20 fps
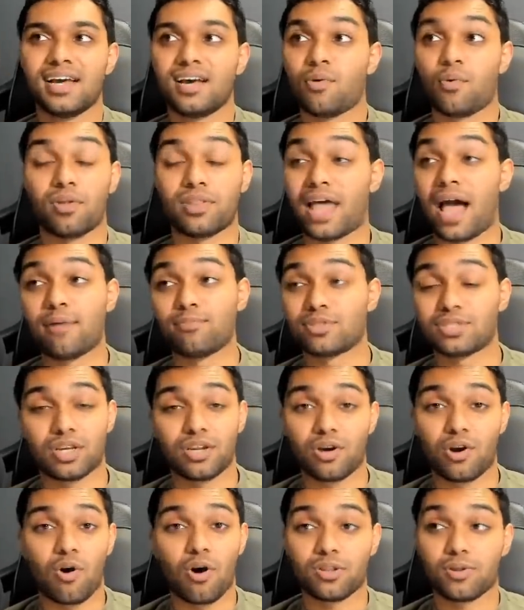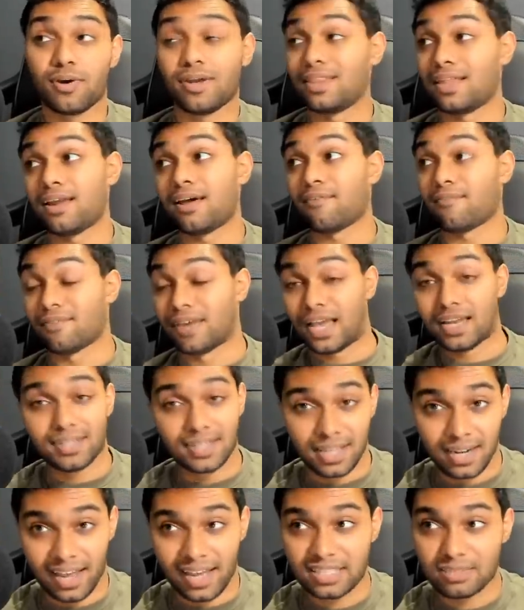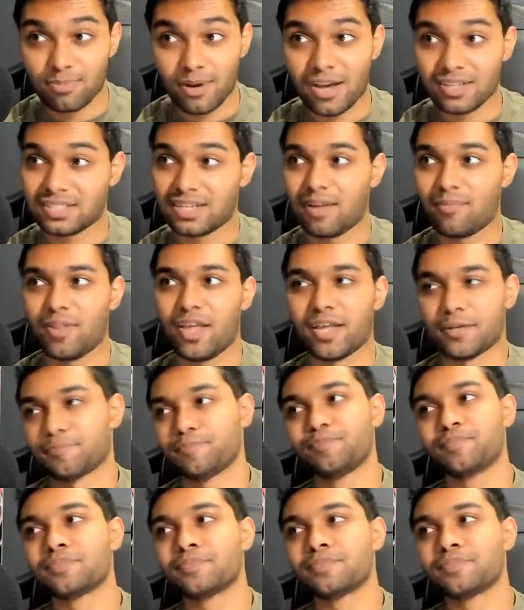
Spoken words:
well, now I'm just gonna go all the way, and then I get to the next boss, and I'm like,